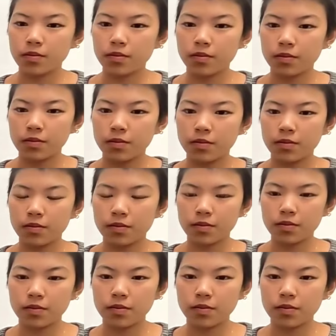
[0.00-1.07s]

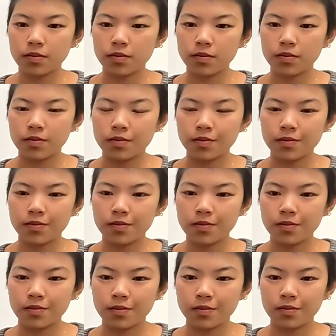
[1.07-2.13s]

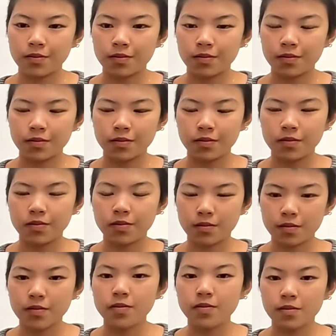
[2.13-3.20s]

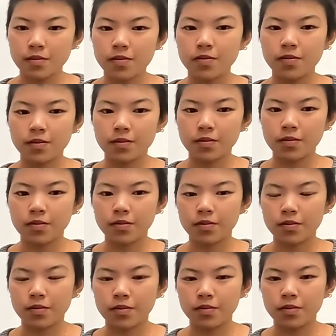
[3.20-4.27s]

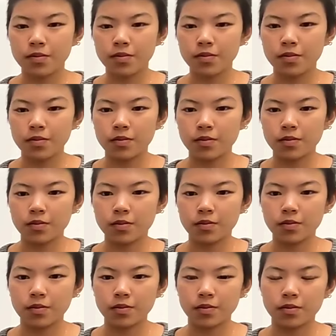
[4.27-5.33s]

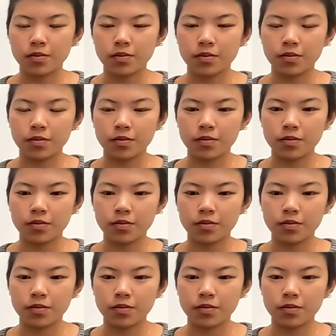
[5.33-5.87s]
No words are spoken by the person on screen.